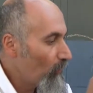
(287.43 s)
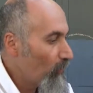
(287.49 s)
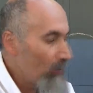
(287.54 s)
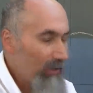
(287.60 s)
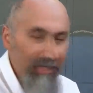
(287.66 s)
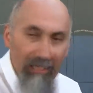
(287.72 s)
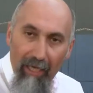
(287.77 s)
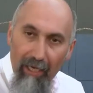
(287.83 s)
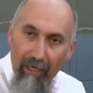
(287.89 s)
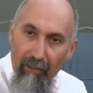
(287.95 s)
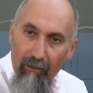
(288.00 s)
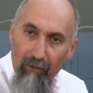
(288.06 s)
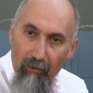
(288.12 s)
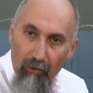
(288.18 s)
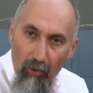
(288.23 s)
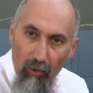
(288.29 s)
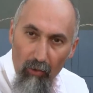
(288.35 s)
we
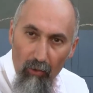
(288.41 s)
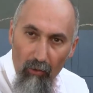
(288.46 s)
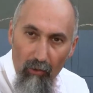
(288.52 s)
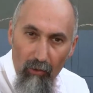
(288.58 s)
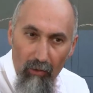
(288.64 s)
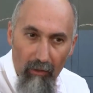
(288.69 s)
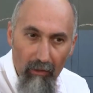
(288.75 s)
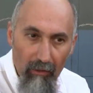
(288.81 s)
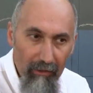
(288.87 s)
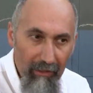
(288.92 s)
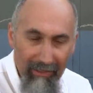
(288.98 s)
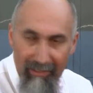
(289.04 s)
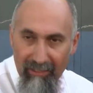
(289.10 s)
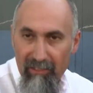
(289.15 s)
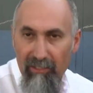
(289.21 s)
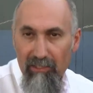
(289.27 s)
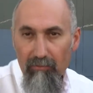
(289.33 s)
can't go
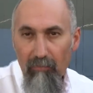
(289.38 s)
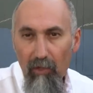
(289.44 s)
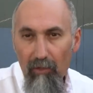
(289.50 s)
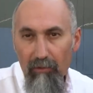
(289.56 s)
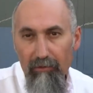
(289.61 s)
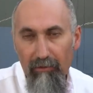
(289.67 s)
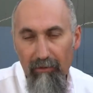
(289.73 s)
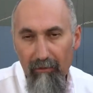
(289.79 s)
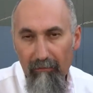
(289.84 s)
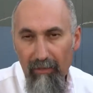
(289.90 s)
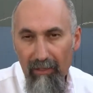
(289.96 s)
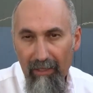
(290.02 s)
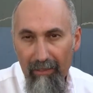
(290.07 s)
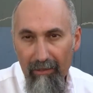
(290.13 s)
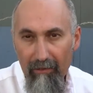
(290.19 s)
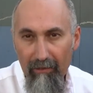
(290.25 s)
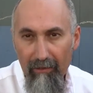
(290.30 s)
any smaller than a
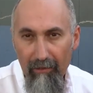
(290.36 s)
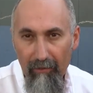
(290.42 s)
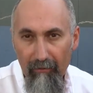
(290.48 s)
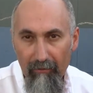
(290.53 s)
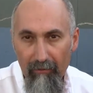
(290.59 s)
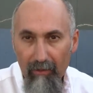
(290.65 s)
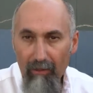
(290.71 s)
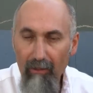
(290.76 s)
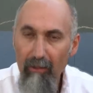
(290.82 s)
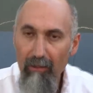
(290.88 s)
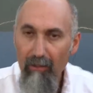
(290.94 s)
Planck length